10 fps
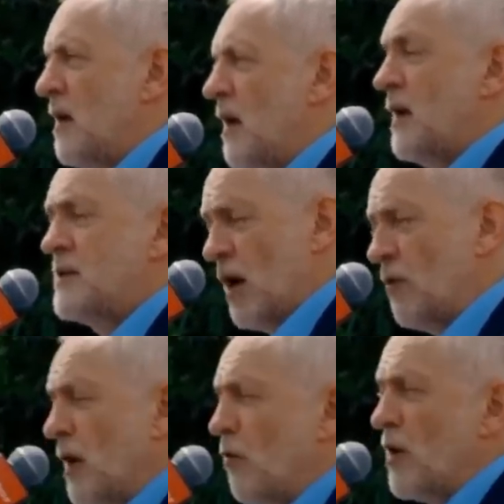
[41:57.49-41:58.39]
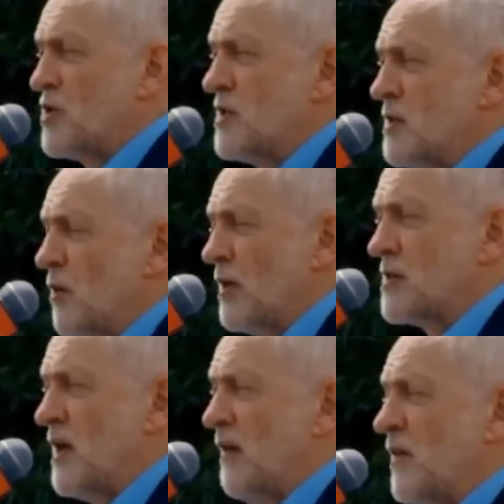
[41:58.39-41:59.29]
I don't know what she's doing
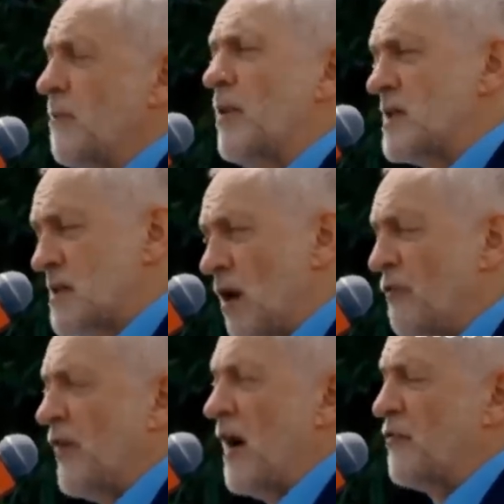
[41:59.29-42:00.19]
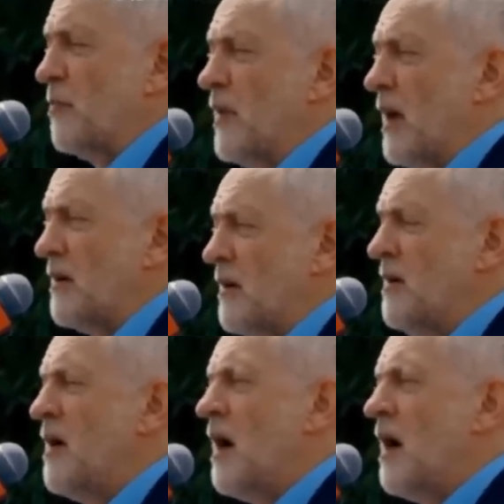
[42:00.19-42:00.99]
this evening, but it's not far from London.